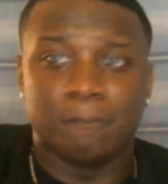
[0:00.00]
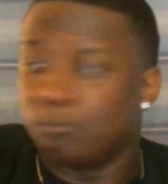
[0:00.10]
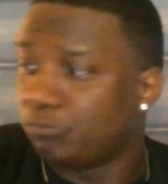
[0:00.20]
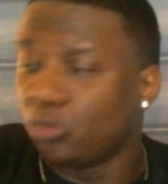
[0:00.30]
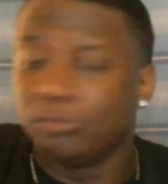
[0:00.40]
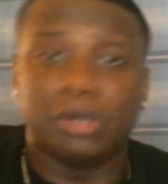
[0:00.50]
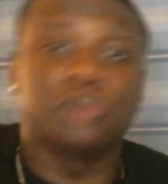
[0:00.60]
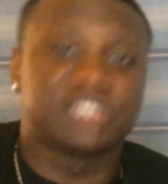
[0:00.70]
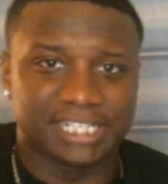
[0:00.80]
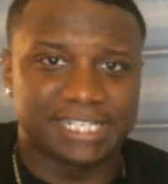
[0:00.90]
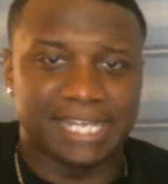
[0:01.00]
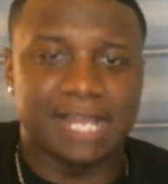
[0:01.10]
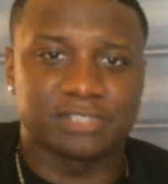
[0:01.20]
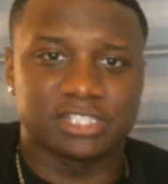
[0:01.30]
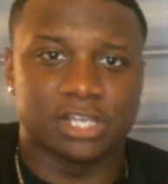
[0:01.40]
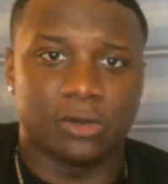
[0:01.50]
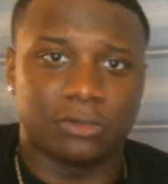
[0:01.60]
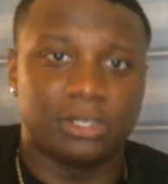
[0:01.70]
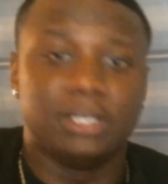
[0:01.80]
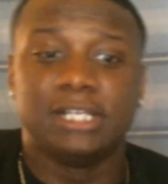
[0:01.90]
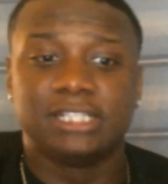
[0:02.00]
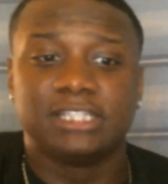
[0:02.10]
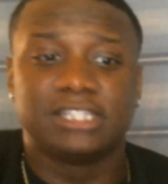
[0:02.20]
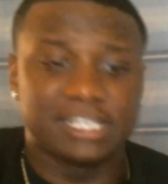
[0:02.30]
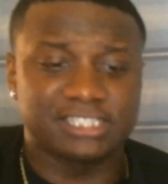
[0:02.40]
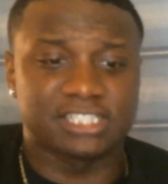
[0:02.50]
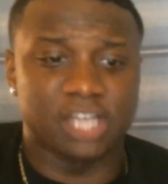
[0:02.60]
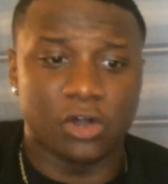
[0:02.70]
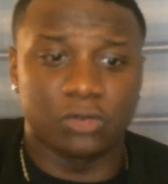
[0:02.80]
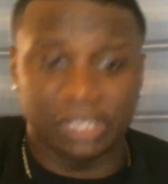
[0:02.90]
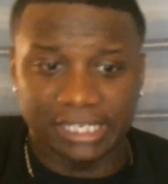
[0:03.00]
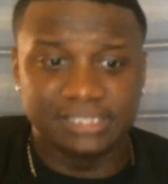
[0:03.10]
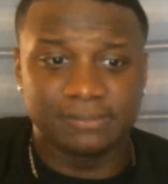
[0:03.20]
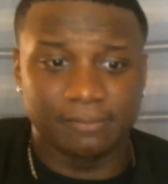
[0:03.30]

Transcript: through most of the damn song. This song is